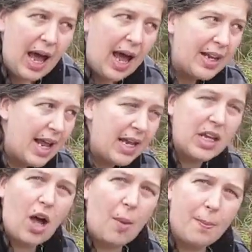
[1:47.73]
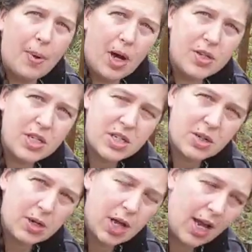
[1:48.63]
And then the compost,
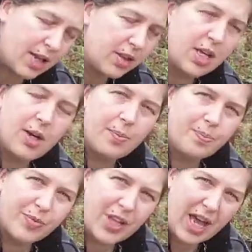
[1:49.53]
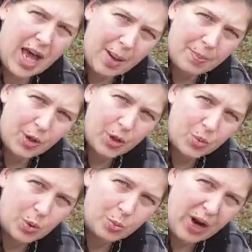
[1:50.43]
the cardboard
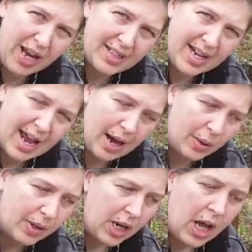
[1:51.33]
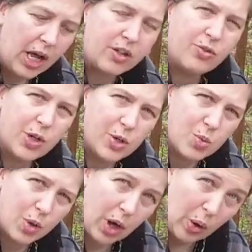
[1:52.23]
will break down and the roots
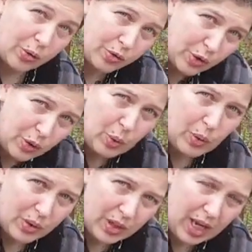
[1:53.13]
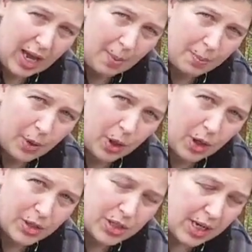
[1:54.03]
will go through the
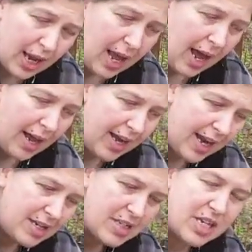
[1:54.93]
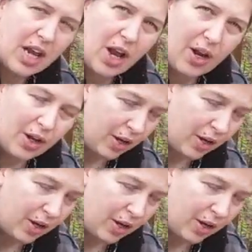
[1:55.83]
cardboard and into